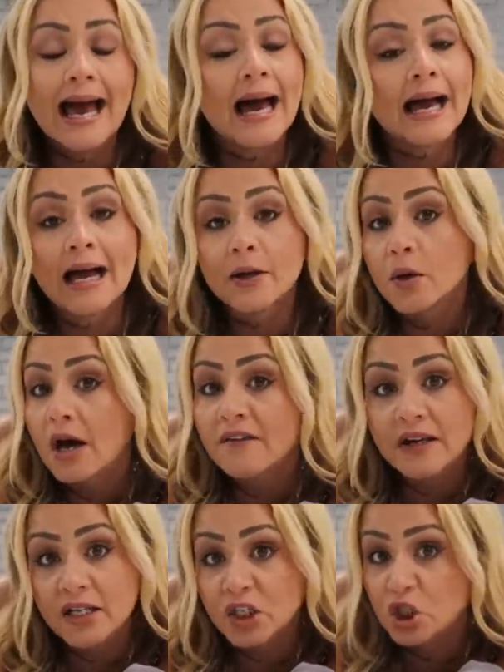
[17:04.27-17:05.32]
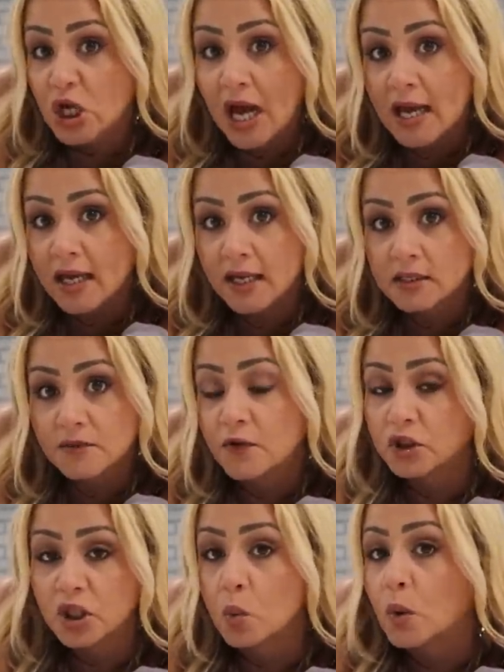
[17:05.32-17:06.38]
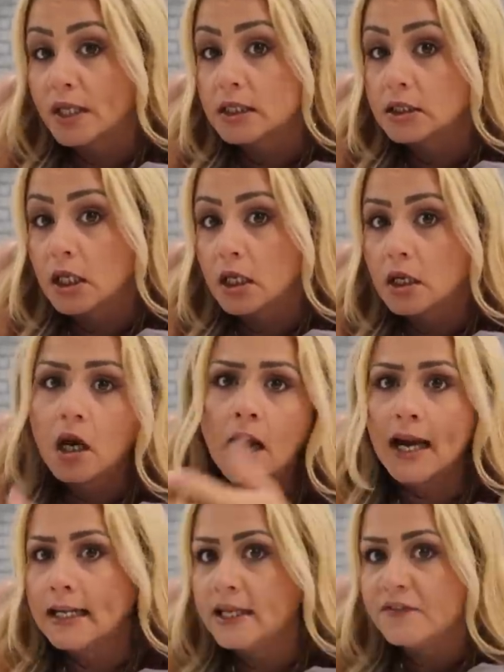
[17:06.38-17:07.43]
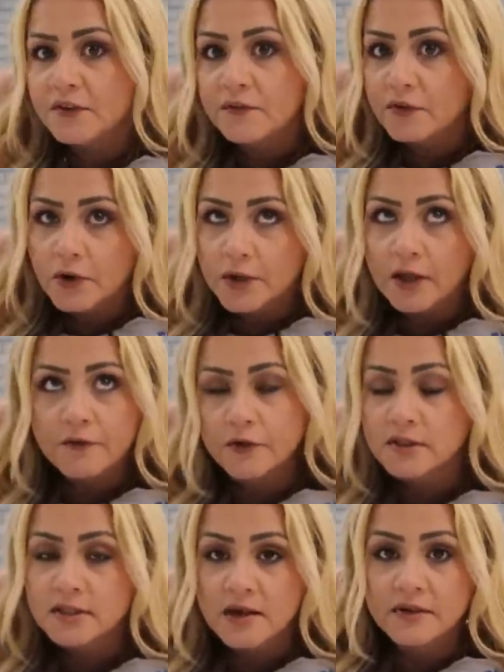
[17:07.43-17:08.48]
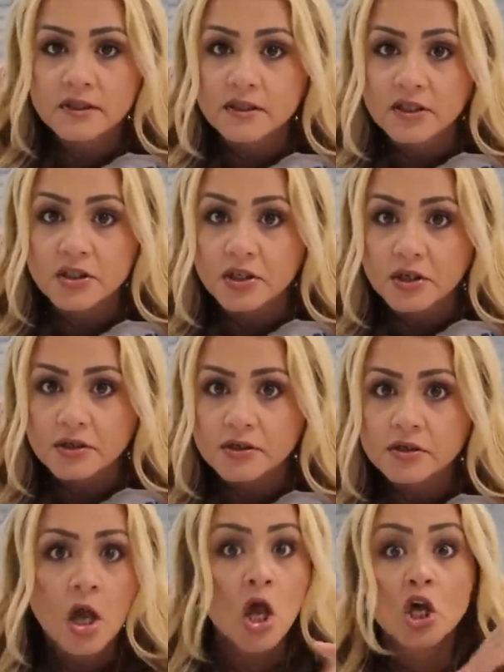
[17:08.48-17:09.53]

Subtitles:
And I don't have any jacket for the winter. I live in Florida for 17 years.